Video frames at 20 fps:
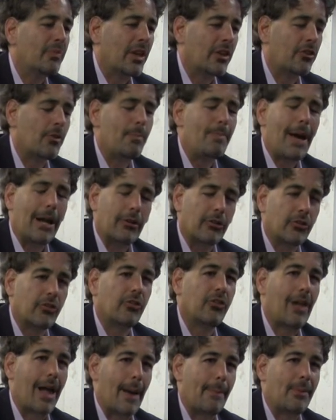It's a better
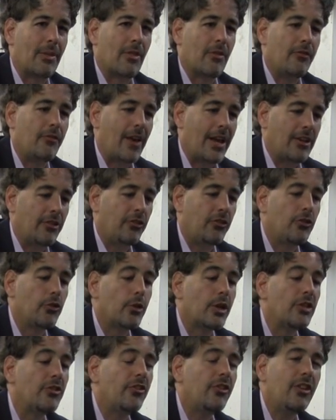slap in the face to
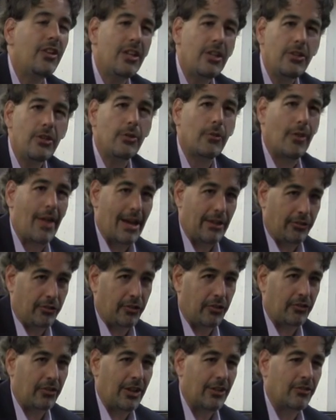continue that
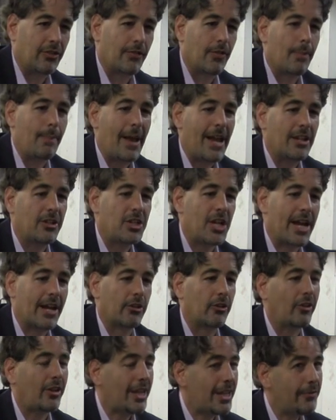success of the paid
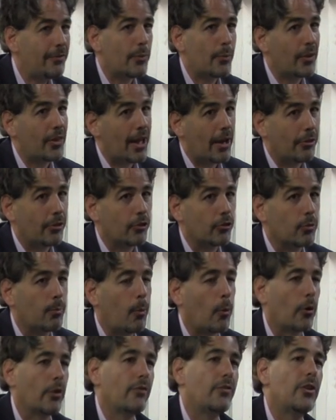channel even without the
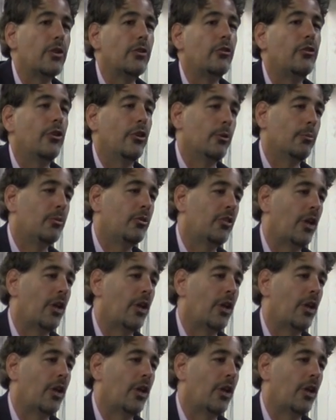support of YouTube.